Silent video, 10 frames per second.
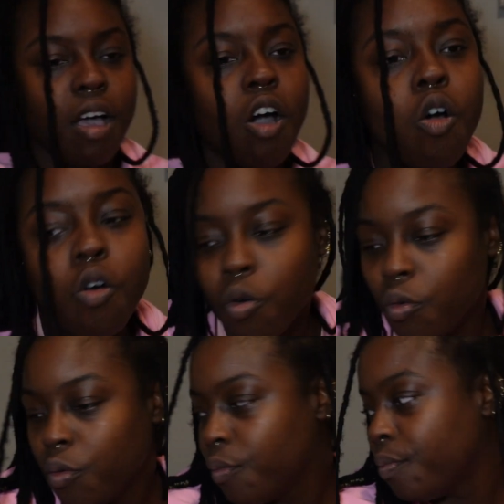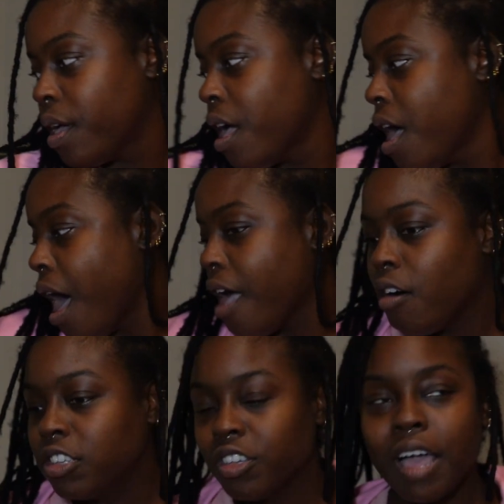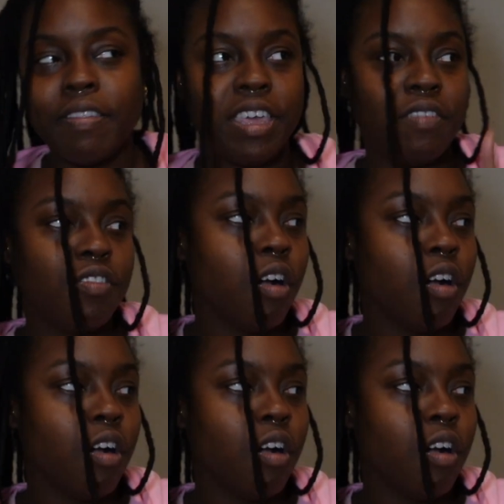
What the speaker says: got, I also got the gift